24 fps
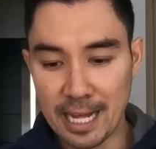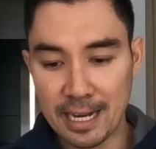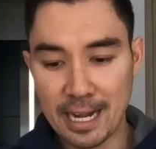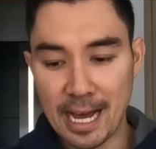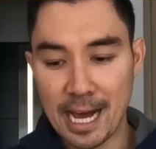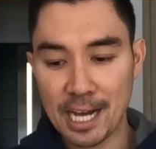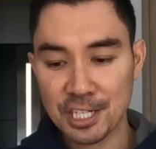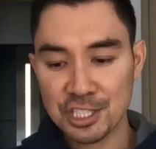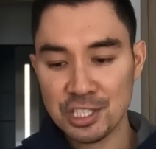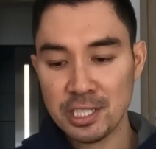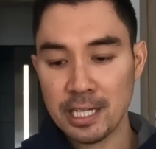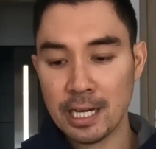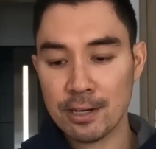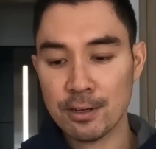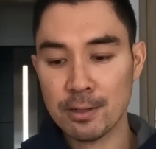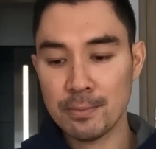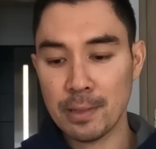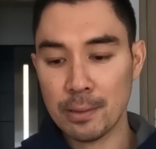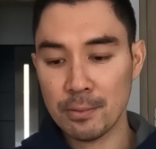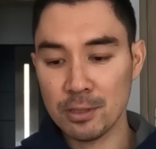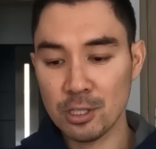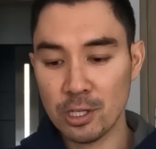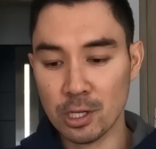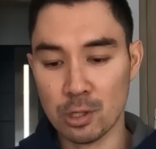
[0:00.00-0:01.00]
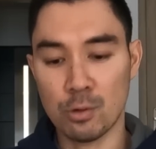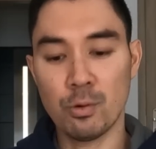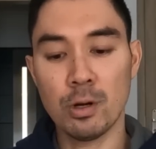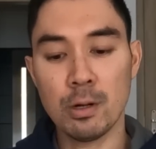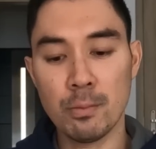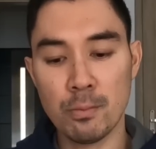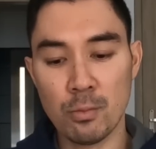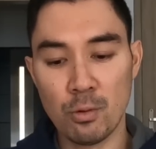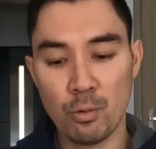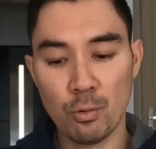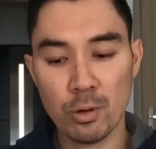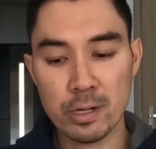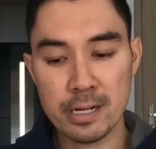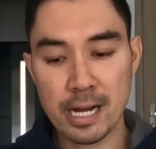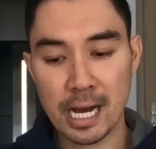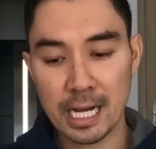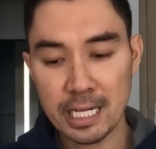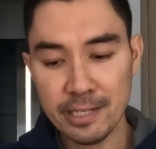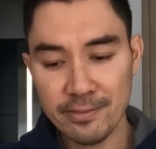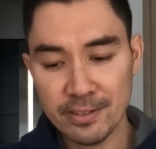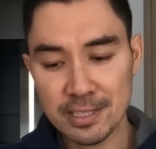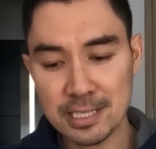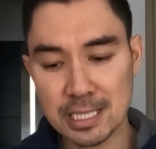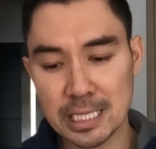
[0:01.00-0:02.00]
And actually, I remember, look, we're not
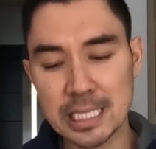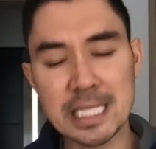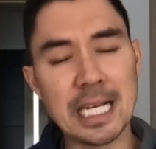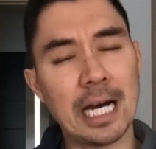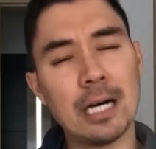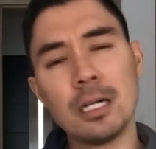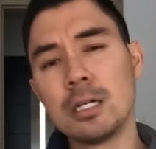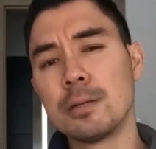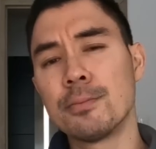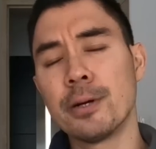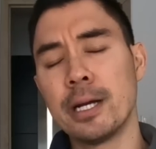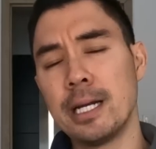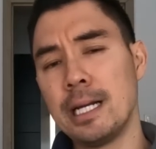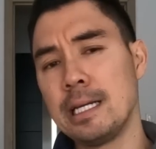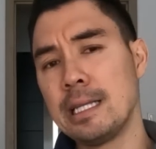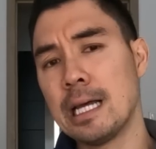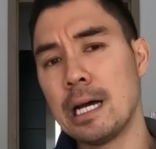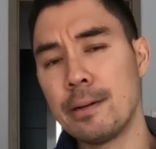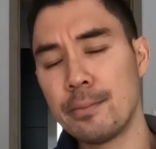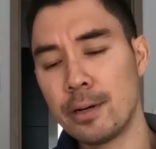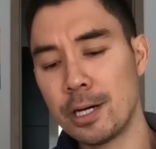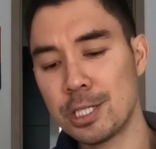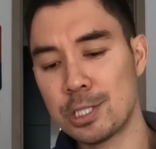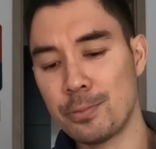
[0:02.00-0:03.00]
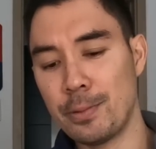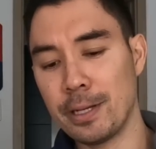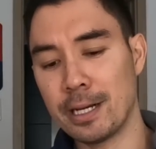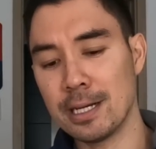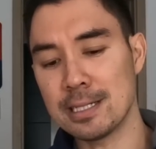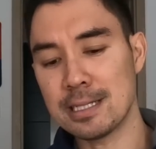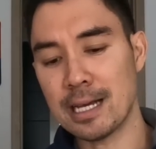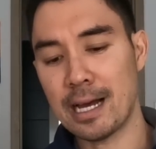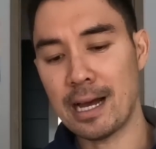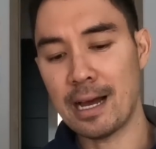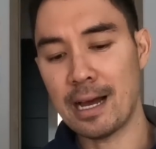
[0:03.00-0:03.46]
even celebrating that much because